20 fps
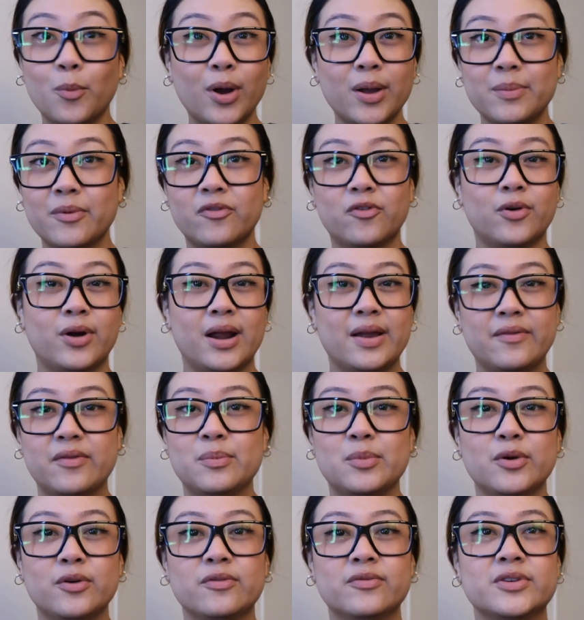way before I even
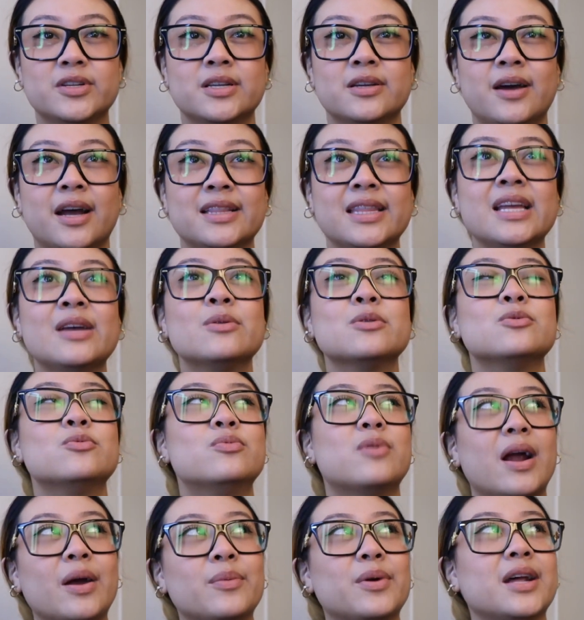moved. I think it was
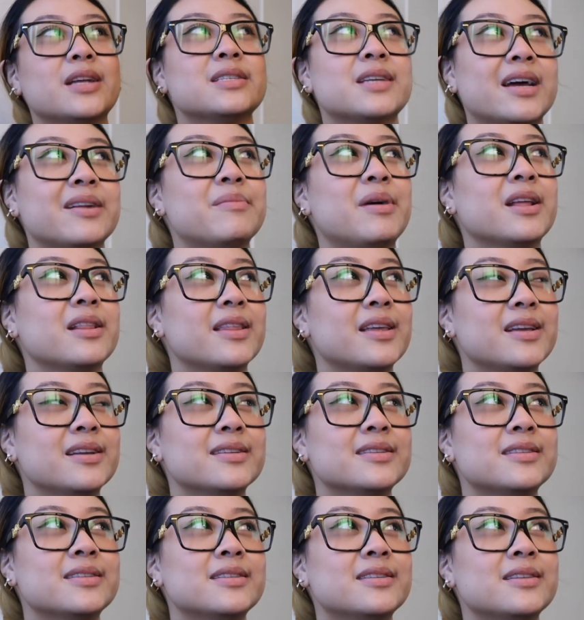right when I signed my
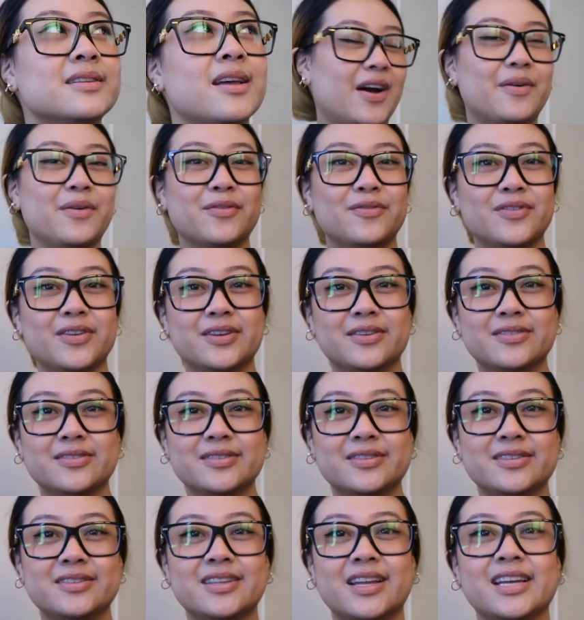lease, how it
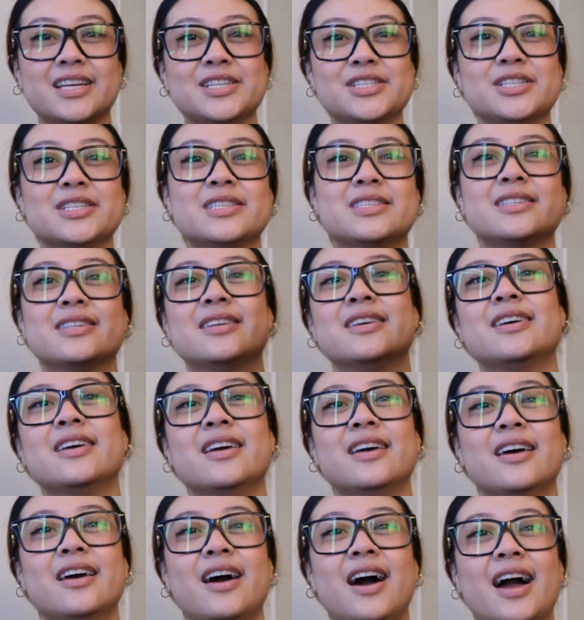feels. Like, it's just,
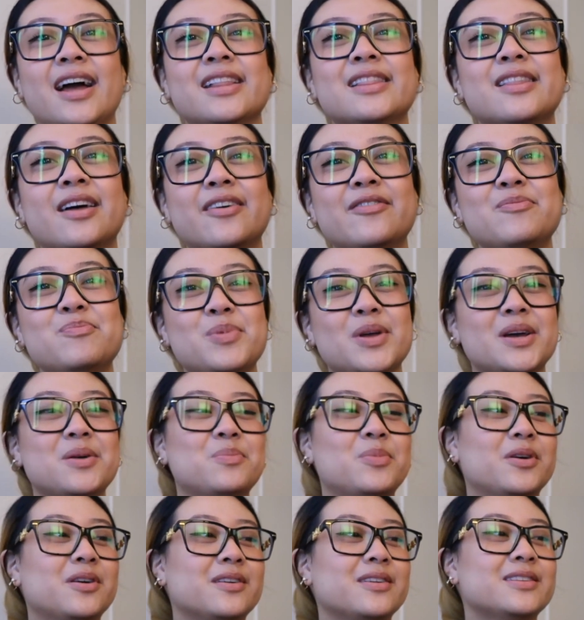I love big
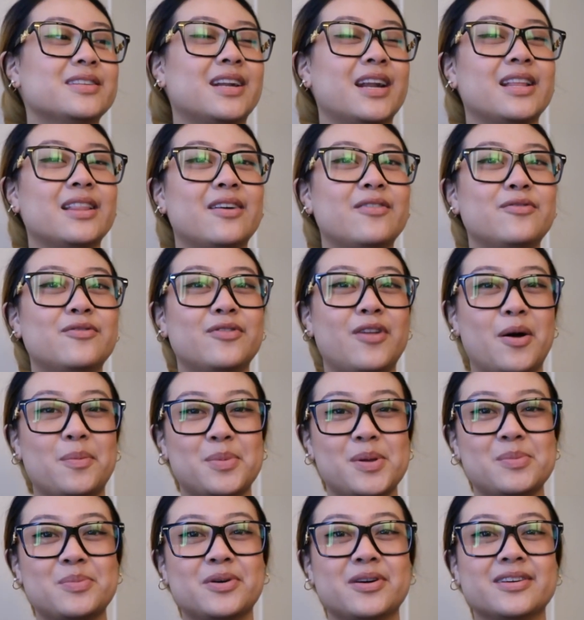books and I love
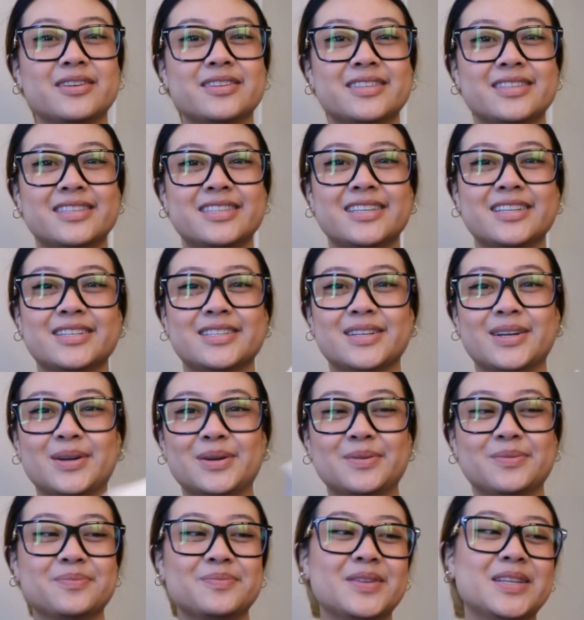floppy books,
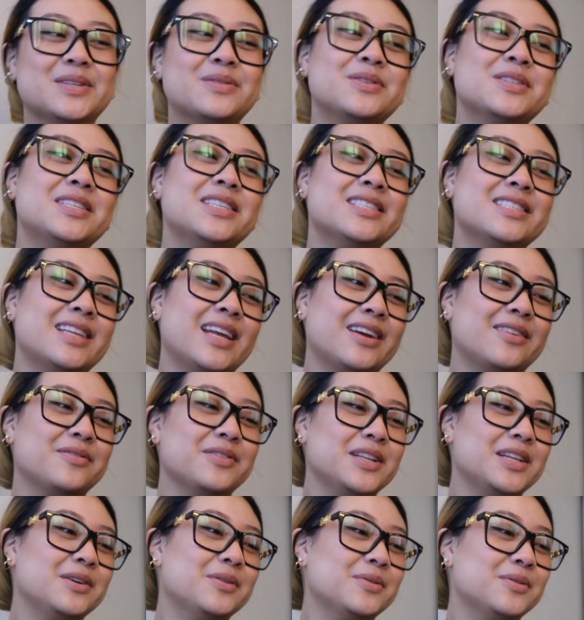so this was just like
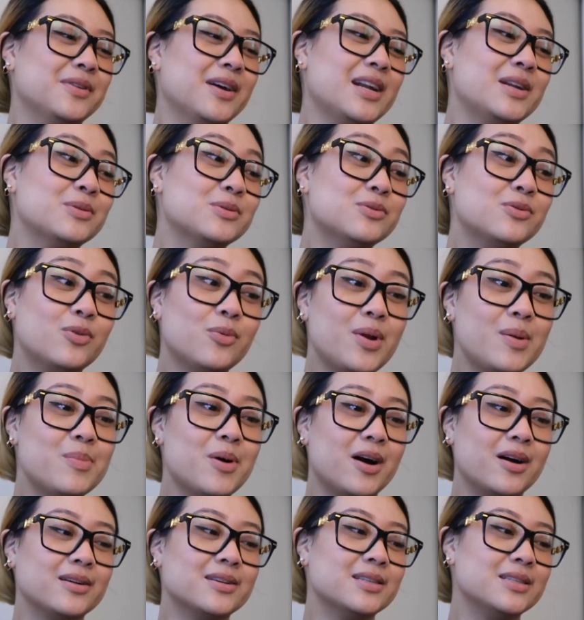really cool, and it was
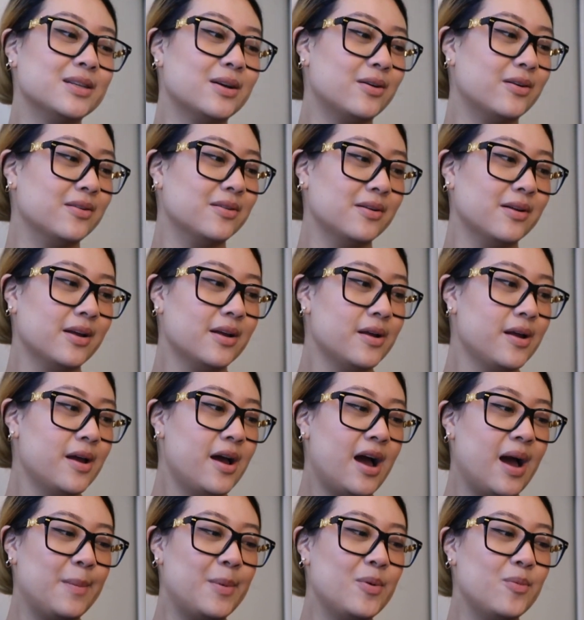$3, so
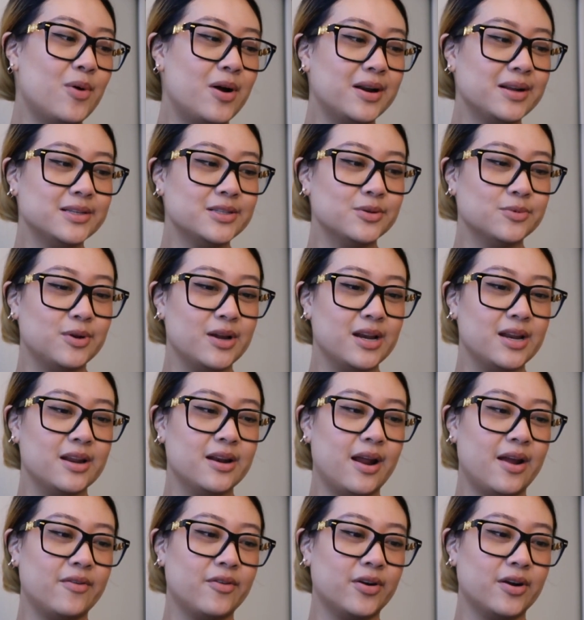I've been wanting to read it.
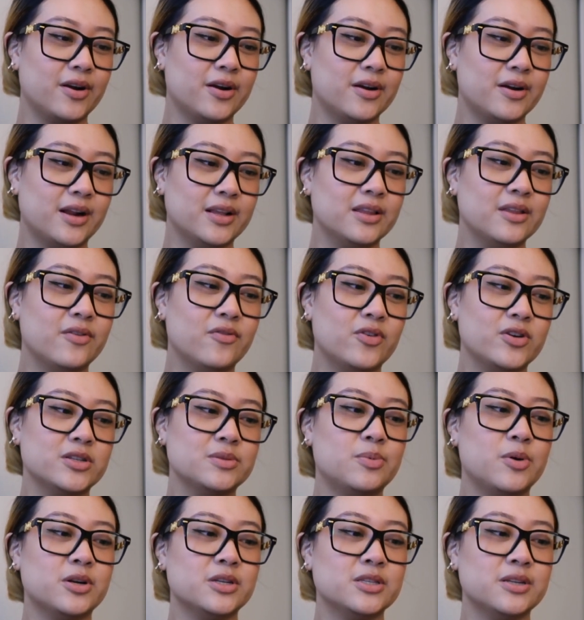I've heard, I think the
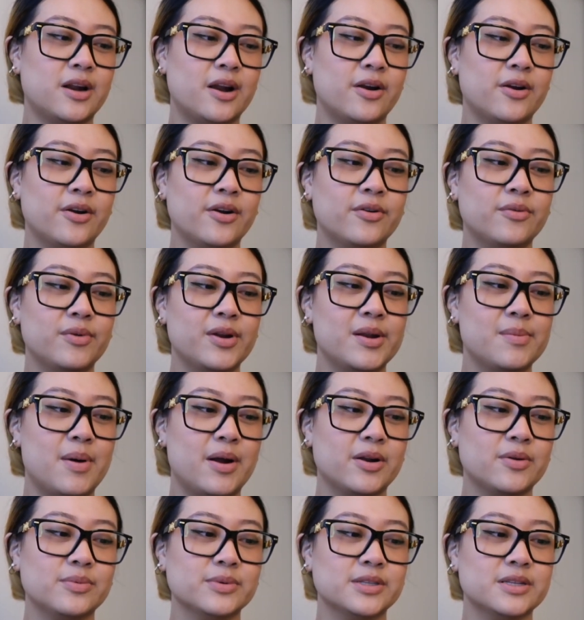first person I heard read
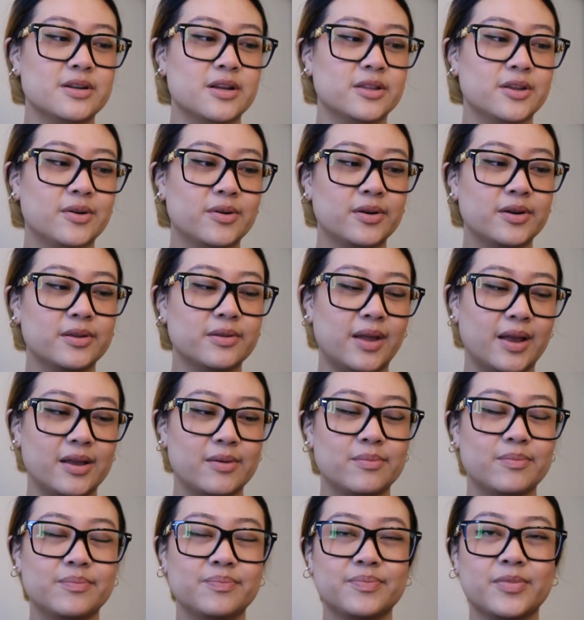about it was another like
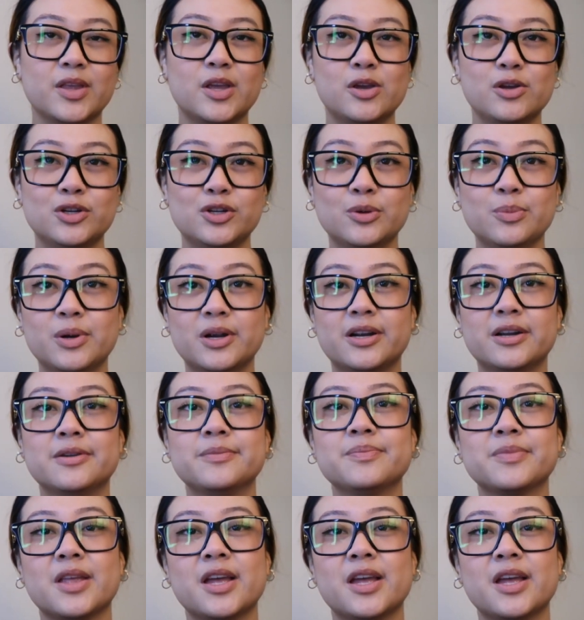YouTuber.